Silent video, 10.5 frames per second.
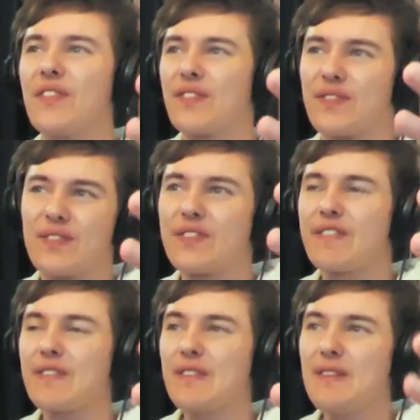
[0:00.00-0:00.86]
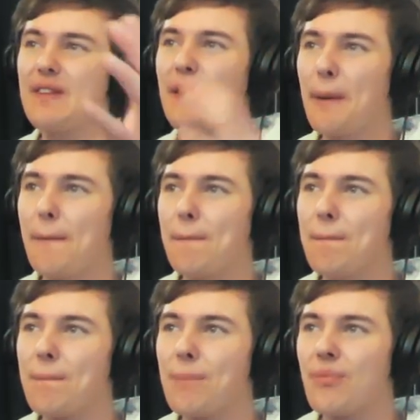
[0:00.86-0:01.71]

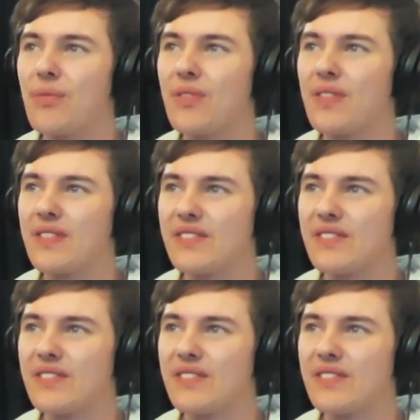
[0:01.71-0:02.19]
(no one is talking)